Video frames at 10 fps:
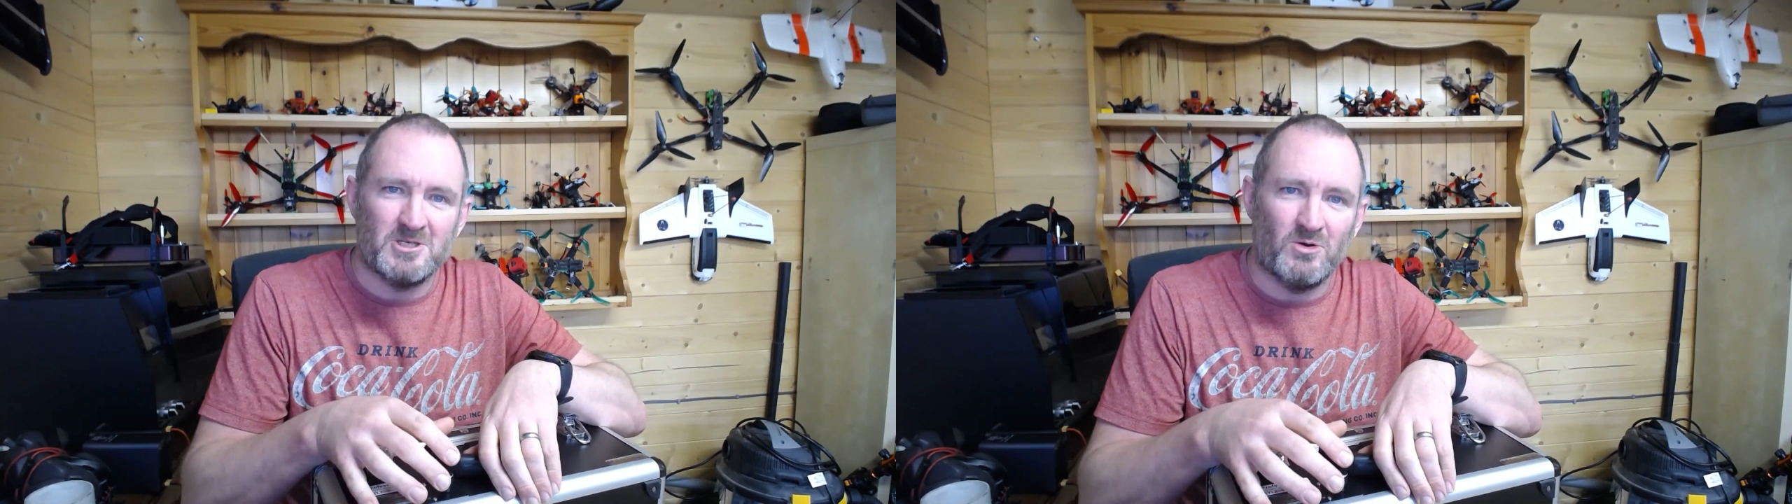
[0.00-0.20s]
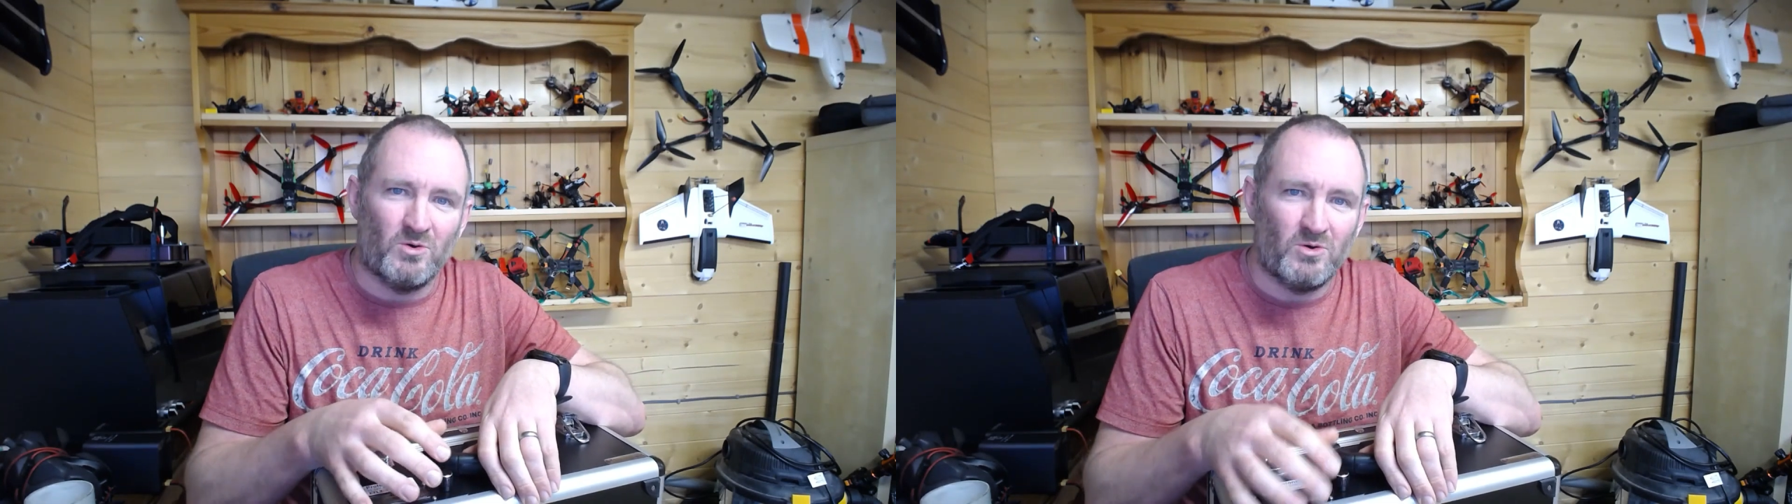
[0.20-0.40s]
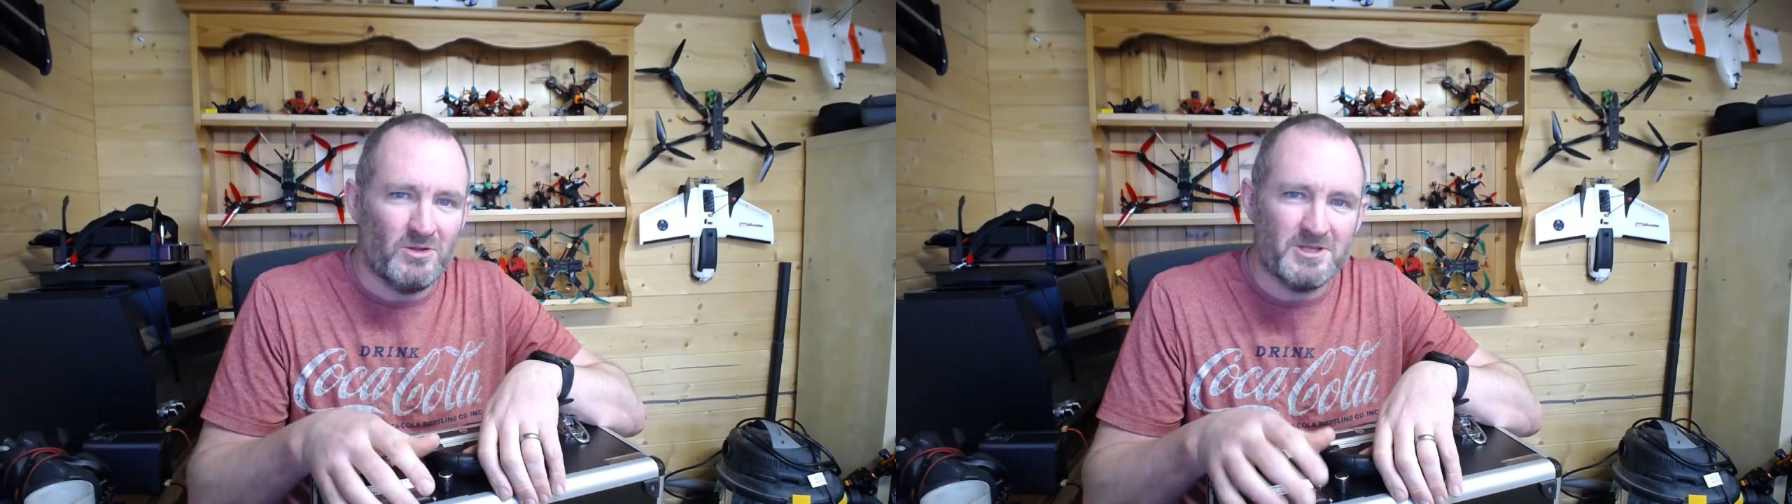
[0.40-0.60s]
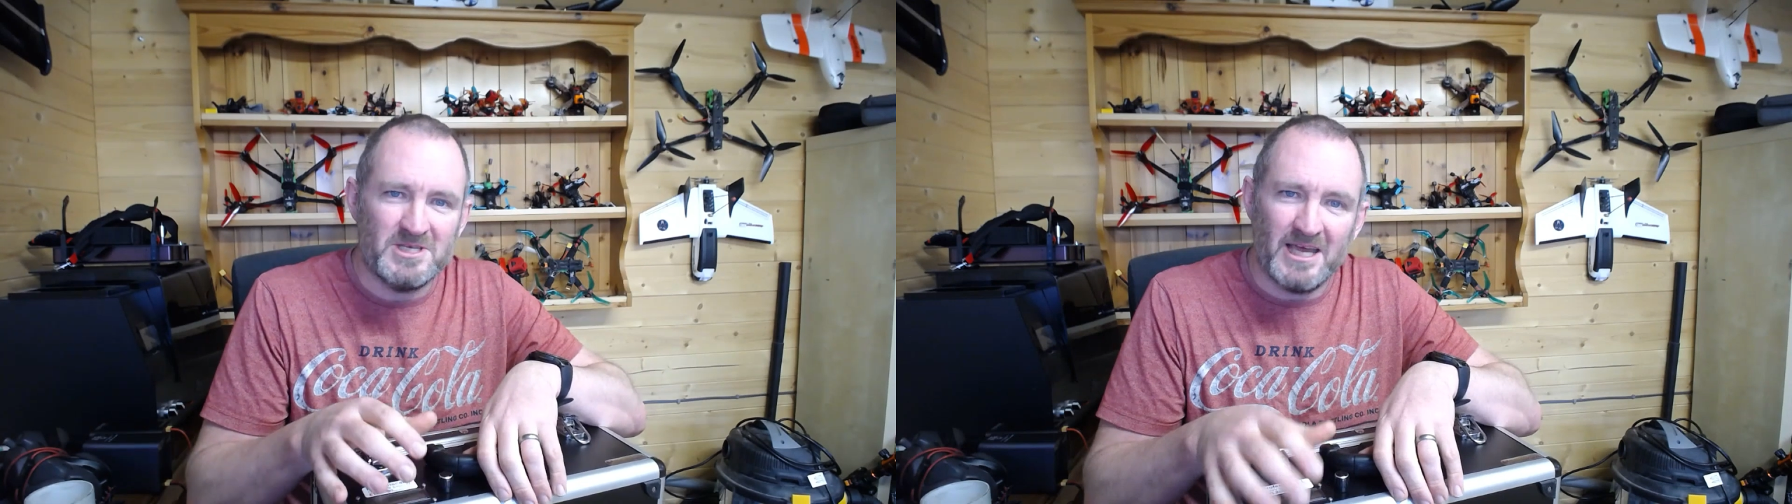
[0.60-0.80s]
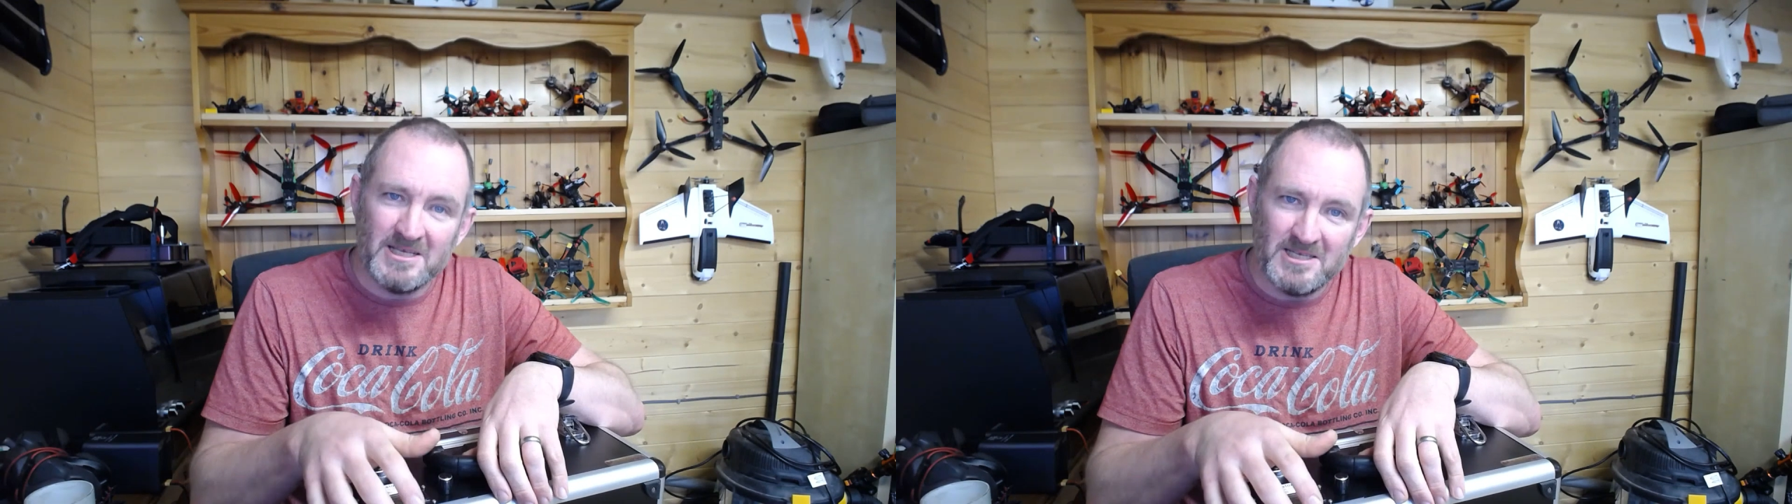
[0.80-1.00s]
so all of the
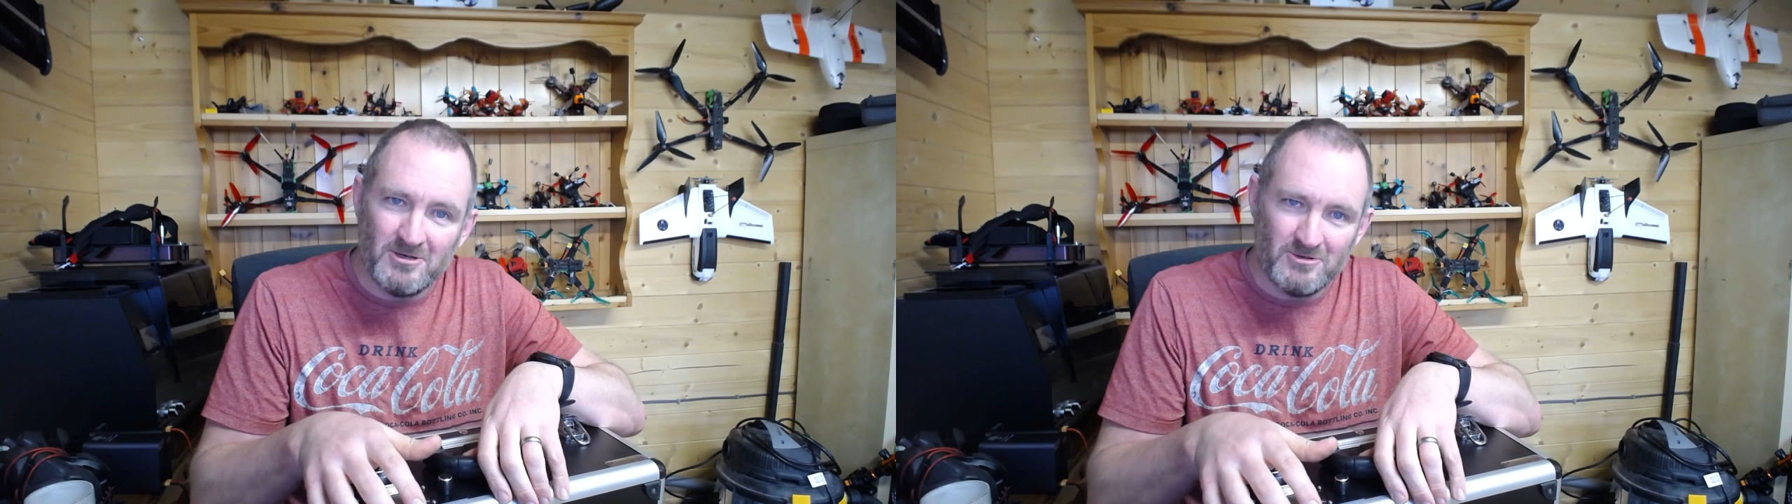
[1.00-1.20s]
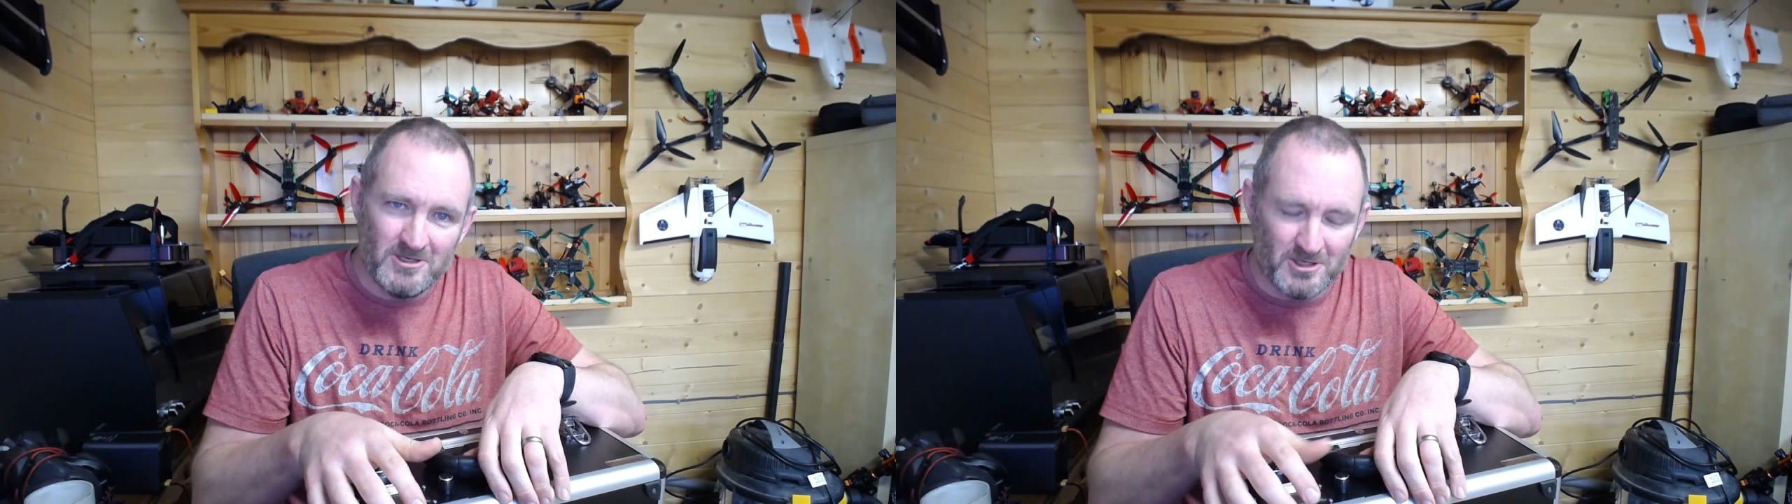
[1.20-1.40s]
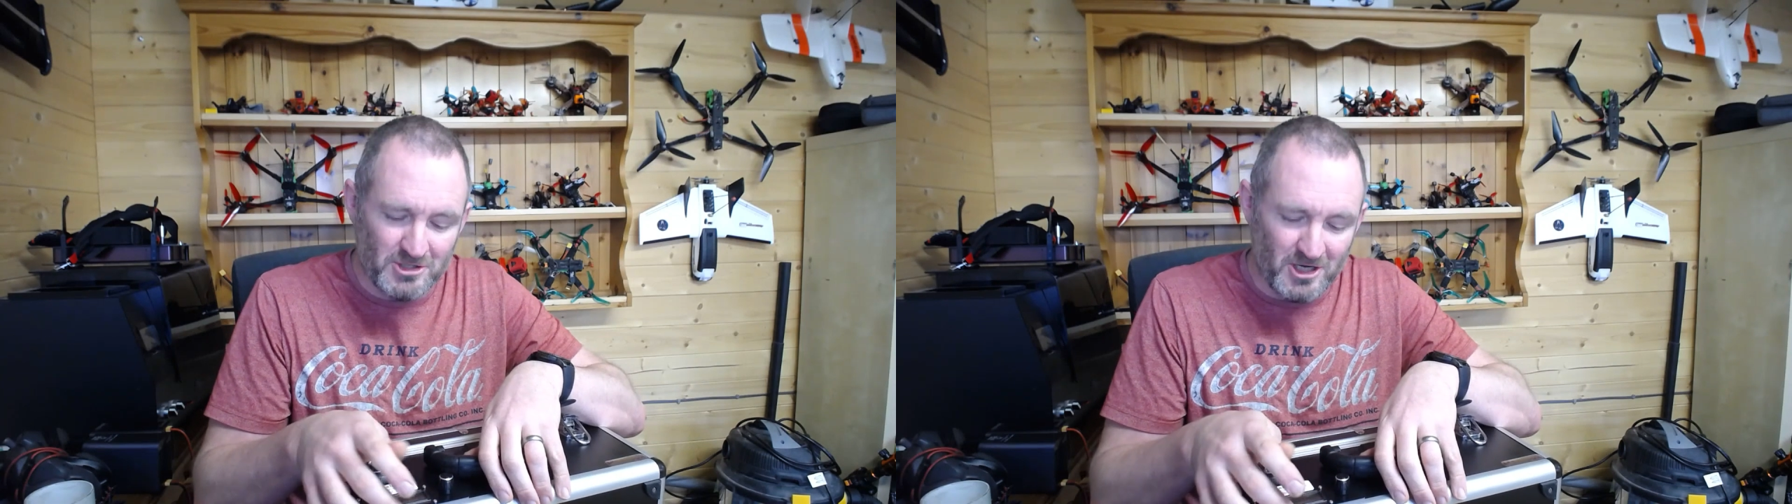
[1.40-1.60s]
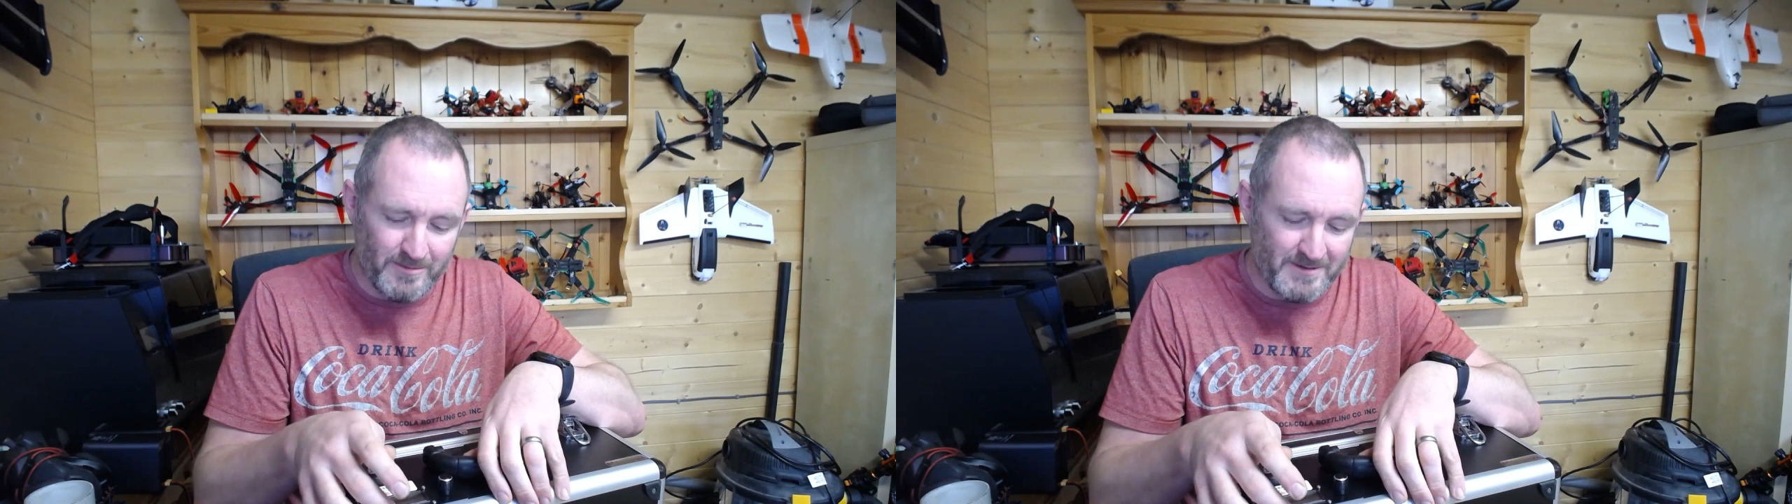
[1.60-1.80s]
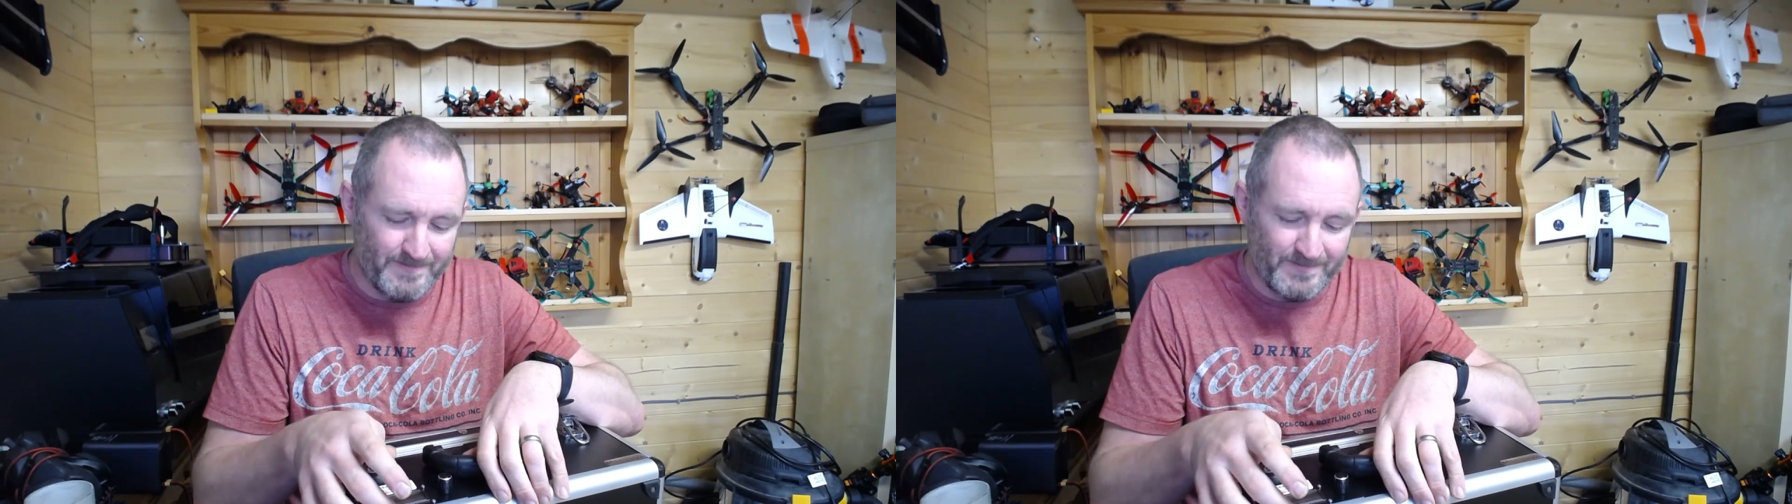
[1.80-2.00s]
text entries are
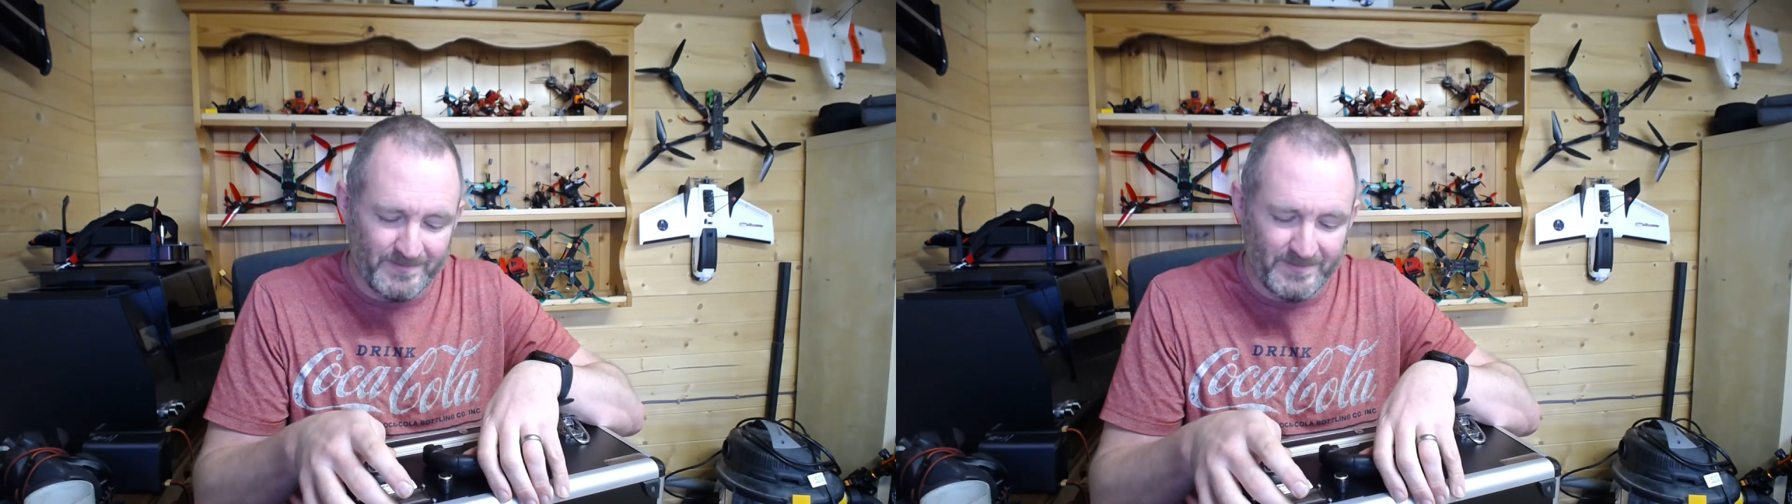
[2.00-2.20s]
German.